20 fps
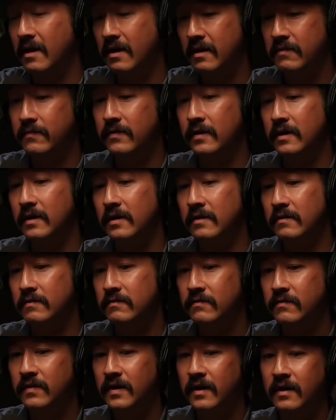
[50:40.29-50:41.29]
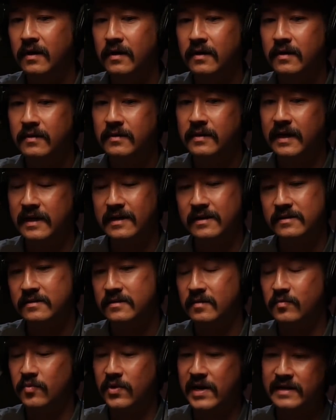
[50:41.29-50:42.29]
off of, I guess,
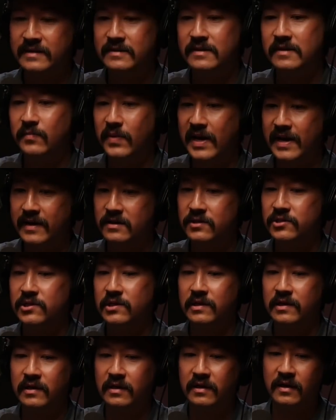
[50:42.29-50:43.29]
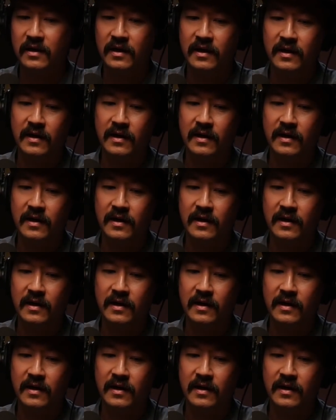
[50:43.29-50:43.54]
the branding, packaging,